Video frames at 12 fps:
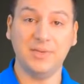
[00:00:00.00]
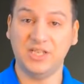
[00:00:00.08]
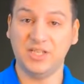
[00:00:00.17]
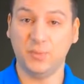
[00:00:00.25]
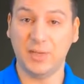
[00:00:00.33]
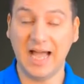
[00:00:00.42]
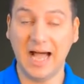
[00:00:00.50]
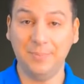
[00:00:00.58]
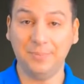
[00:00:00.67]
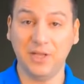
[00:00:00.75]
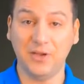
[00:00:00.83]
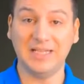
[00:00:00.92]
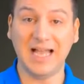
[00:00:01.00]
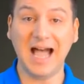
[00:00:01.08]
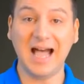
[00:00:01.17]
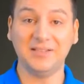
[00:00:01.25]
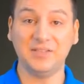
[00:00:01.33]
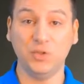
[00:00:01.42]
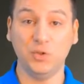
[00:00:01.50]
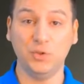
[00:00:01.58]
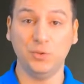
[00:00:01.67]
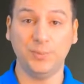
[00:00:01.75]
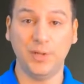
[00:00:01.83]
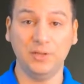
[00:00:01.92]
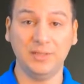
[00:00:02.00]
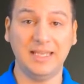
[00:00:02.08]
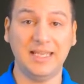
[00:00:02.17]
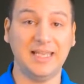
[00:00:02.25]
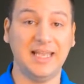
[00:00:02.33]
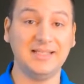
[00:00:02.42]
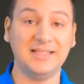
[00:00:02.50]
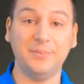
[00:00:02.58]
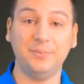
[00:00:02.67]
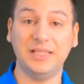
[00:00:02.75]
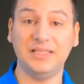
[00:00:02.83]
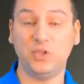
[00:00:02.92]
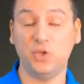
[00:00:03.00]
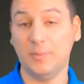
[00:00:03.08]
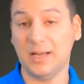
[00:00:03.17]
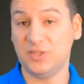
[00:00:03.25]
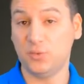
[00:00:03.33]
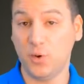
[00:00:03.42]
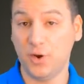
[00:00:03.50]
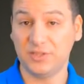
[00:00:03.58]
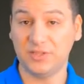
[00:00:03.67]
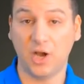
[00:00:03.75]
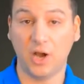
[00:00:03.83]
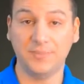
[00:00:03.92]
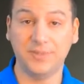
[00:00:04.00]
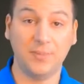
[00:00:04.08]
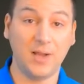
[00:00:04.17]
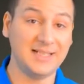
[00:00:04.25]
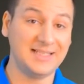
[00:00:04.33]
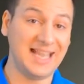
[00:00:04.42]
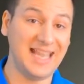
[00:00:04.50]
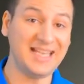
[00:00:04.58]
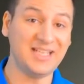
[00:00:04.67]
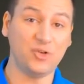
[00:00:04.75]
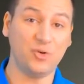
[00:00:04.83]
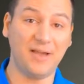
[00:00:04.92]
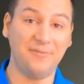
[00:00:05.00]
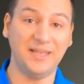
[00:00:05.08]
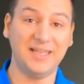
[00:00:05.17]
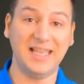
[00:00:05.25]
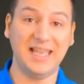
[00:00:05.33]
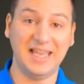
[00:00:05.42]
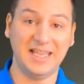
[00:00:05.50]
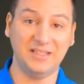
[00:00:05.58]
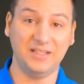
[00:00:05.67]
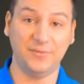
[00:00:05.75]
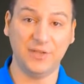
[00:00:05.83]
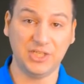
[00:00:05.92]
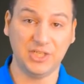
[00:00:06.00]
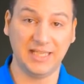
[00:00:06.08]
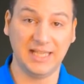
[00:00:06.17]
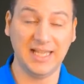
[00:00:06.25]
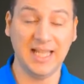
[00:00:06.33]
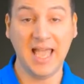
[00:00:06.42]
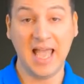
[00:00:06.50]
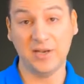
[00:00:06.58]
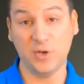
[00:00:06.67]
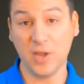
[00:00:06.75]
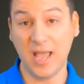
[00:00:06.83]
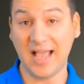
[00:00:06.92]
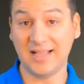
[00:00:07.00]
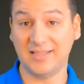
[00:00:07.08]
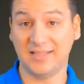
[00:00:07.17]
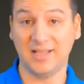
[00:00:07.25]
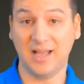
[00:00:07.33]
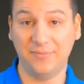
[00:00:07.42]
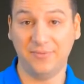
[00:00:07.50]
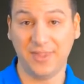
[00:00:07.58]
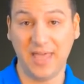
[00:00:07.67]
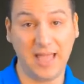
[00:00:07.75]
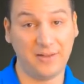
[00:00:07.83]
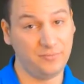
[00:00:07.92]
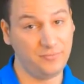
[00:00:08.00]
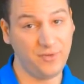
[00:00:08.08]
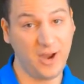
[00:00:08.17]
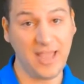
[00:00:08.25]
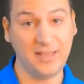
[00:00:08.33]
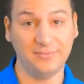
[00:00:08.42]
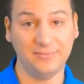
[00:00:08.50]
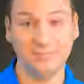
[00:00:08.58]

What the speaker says: images we upload are too bulky. It's simply too much work to optimize each graphic individually. And who has the time for that, right?